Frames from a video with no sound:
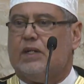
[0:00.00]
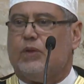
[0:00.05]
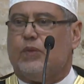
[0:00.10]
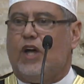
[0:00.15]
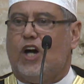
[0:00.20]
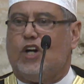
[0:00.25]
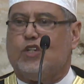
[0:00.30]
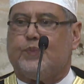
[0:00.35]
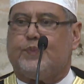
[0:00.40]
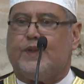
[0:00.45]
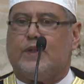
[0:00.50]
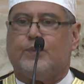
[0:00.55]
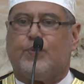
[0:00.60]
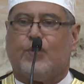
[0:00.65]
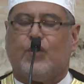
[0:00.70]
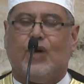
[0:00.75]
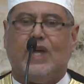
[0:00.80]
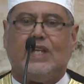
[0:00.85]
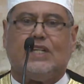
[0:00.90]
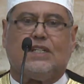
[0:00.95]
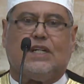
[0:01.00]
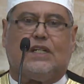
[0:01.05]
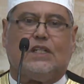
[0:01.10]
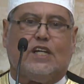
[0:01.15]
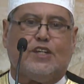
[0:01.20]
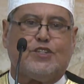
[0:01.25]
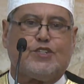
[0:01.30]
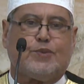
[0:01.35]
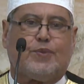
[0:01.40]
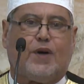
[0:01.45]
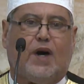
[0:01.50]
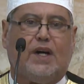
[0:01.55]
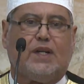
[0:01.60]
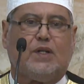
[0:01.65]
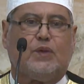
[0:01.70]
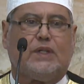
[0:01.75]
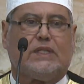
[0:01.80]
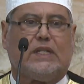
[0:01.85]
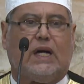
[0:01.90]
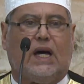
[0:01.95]
we hope and pray that Allah
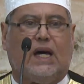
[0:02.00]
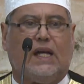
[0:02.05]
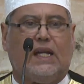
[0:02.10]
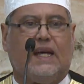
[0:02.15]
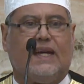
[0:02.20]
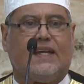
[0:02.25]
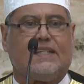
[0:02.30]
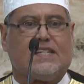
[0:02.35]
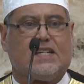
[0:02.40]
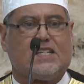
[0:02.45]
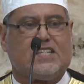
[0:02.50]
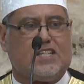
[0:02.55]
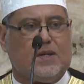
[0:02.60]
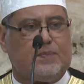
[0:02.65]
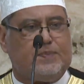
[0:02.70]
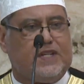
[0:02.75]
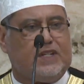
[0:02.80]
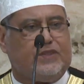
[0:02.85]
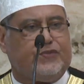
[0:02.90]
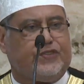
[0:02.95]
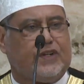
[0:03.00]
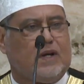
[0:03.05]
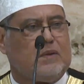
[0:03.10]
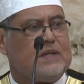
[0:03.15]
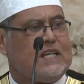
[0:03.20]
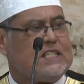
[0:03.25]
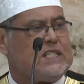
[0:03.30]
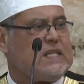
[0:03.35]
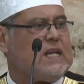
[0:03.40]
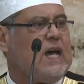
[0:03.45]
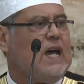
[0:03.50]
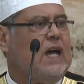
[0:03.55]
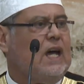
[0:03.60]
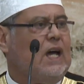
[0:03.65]
subhanahu wa ta'ala has accepted from us